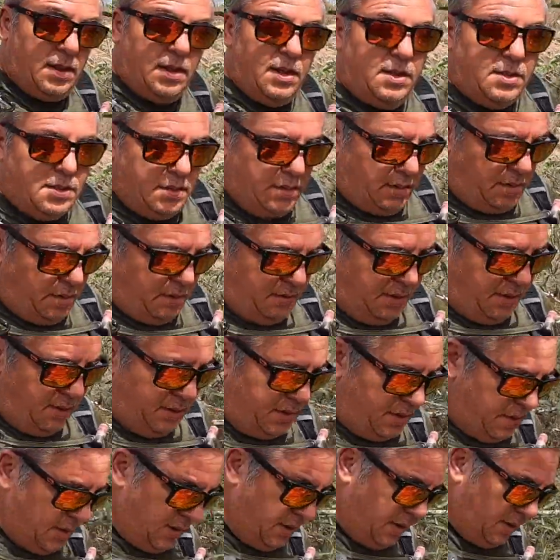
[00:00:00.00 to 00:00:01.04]
is
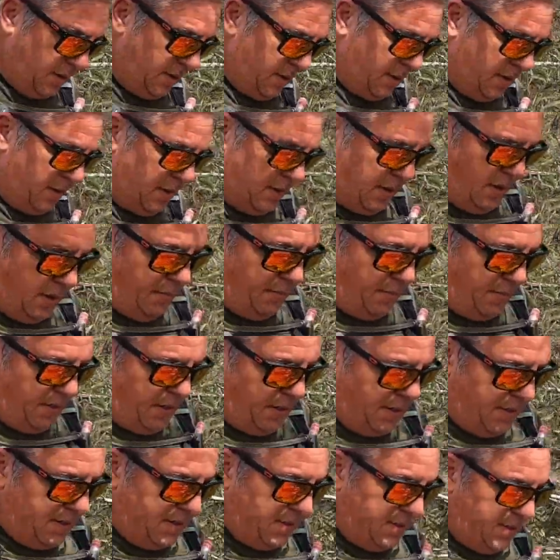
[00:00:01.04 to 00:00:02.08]
always a
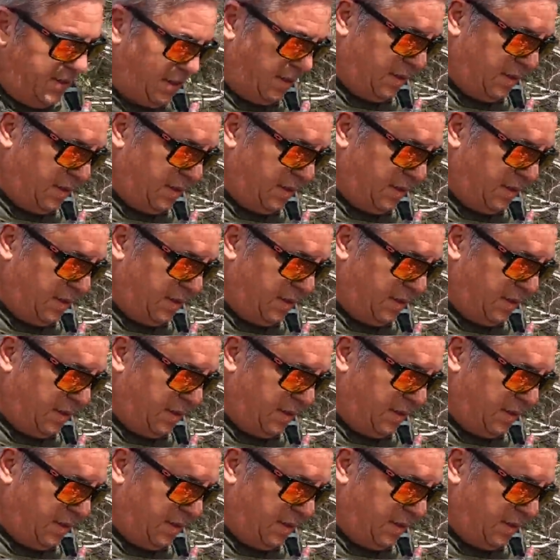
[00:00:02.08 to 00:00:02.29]
plus.